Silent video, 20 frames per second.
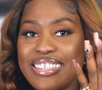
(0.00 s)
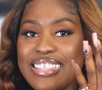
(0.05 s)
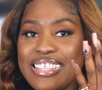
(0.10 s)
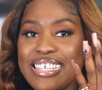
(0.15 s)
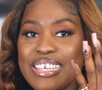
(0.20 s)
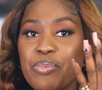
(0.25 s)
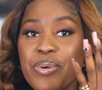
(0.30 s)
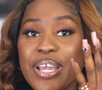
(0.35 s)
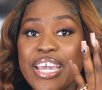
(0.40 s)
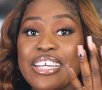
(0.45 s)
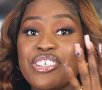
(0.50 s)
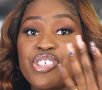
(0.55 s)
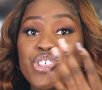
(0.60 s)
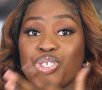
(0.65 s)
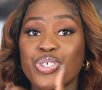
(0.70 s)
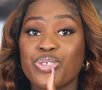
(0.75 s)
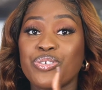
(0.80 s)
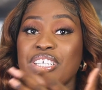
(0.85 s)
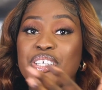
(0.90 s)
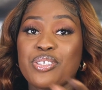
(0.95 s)
the way
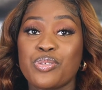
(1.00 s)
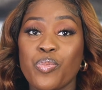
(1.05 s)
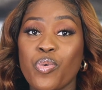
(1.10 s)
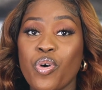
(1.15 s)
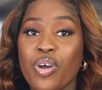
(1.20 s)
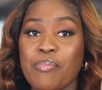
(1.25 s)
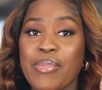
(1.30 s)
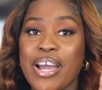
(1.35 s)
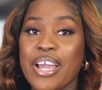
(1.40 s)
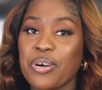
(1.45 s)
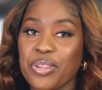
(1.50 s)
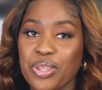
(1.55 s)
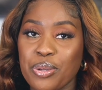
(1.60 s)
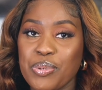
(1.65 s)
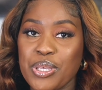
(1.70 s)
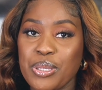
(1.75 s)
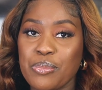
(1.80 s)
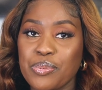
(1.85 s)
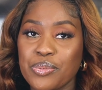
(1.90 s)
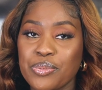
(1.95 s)
jewelry is worn by other
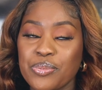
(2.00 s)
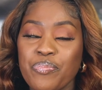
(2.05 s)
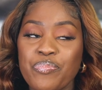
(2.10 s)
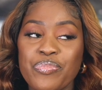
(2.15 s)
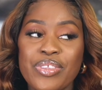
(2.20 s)
people,